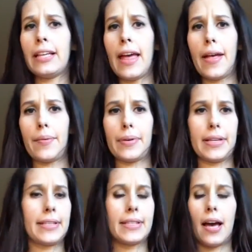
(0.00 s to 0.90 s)
It
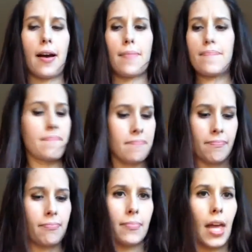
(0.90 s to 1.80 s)
was
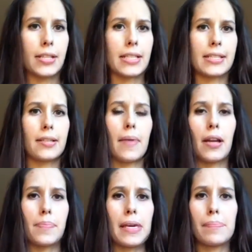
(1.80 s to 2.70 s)
a decent
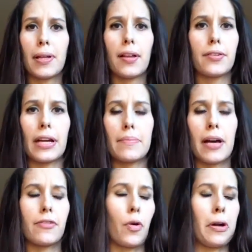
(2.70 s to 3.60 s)
amount of people, a great
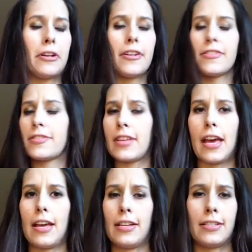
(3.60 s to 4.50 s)
amount of orders,
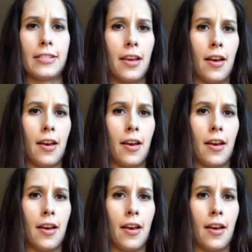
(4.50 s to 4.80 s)
and